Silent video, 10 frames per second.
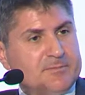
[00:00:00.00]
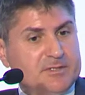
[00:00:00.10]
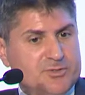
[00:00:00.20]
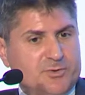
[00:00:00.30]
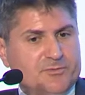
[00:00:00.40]

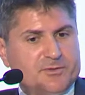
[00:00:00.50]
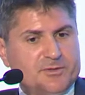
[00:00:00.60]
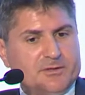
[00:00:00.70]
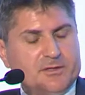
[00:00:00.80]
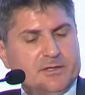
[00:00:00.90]
SWIFT
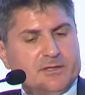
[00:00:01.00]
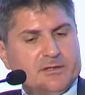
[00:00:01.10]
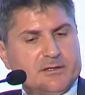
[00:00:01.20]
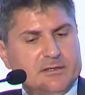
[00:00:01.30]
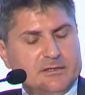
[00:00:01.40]
in
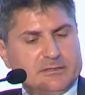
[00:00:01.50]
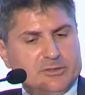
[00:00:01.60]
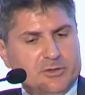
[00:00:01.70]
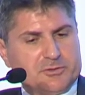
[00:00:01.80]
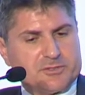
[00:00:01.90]

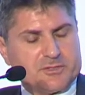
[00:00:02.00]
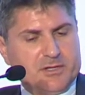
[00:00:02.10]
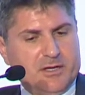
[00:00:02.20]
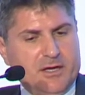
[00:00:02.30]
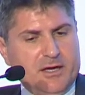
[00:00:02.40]
dollars.
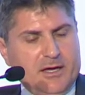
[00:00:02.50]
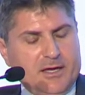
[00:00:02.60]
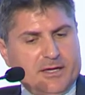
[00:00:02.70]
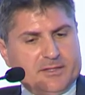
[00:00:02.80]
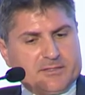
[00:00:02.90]

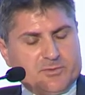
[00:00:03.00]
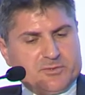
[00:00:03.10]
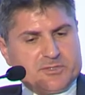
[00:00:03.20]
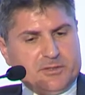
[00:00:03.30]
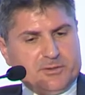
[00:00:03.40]
And as a
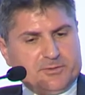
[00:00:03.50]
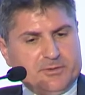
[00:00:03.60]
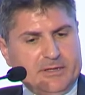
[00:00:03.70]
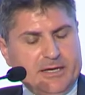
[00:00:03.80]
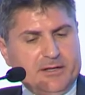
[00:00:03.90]
result,
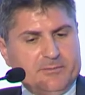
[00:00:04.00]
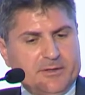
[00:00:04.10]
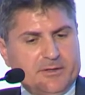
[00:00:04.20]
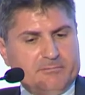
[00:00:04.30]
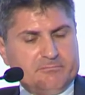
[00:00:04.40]

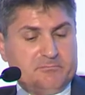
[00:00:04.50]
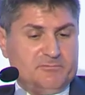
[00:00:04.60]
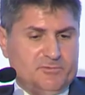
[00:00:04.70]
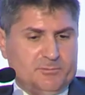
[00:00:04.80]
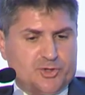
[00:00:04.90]
anybody
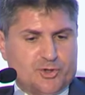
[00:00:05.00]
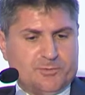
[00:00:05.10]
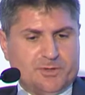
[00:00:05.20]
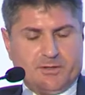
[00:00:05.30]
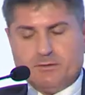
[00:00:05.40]
from
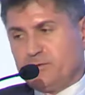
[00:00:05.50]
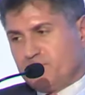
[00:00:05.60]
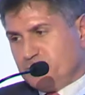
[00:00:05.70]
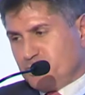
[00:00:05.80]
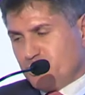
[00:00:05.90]
Germany or
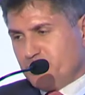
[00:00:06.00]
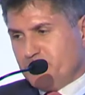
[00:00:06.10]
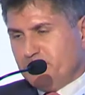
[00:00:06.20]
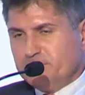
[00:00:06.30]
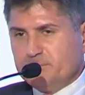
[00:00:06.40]
from
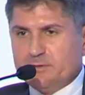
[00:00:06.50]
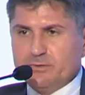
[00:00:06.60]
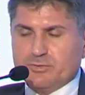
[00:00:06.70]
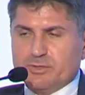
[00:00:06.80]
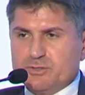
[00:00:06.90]
Turkey
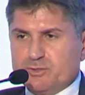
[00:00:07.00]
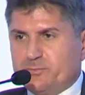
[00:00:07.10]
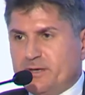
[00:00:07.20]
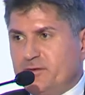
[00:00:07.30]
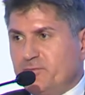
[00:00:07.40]
looking to
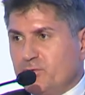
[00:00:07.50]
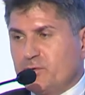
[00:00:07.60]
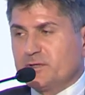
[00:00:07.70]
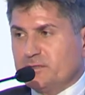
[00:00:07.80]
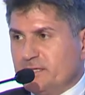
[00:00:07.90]
pay for a
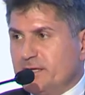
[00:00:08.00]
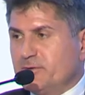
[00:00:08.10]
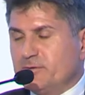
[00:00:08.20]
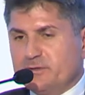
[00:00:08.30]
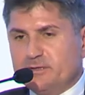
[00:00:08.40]

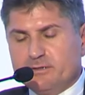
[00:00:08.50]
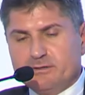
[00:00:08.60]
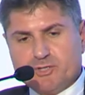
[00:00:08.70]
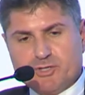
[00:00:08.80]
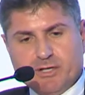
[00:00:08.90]
container in
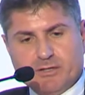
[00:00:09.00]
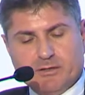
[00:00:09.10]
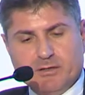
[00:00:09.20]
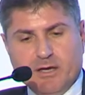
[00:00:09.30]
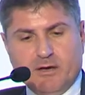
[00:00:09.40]
China
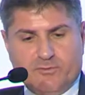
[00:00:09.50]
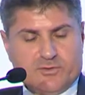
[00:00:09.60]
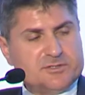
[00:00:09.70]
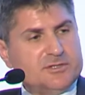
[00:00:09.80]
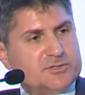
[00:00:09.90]

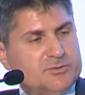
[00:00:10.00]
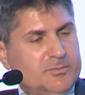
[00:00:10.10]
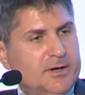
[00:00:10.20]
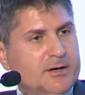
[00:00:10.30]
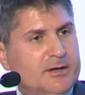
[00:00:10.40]
first needs to
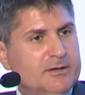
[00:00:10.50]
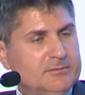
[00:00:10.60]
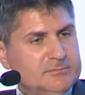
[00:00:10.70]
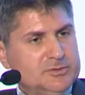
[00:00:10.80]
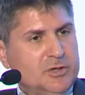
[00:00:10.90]
buy
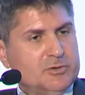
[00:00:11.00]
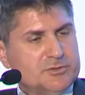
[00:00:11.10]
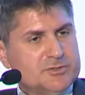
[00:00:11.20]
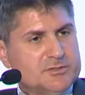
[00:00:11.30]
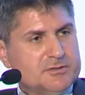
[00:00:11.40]

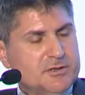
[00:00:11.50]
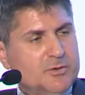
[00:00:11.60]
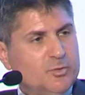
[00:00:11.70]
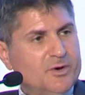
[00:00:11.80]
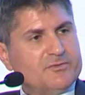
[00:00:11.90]
dollars,
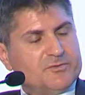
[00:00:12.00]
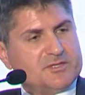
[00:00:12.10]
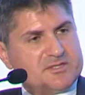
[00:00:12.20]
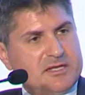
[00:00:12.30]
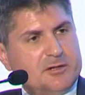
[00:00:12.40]
wait for the
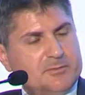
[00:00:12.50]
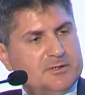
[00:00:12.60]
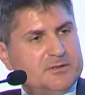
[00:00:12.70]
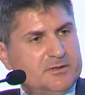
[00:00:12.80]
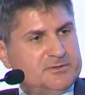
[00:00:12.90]
settlement
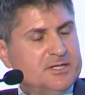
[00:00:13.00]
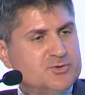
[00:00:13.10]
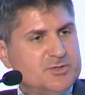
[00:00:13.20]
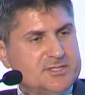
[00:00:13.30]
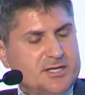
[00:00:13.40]
of that
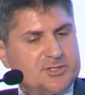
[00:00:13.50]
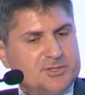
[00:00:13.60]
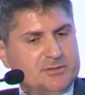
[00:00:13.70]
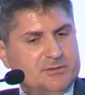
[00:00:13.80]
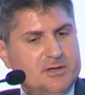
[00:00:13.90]
transaction.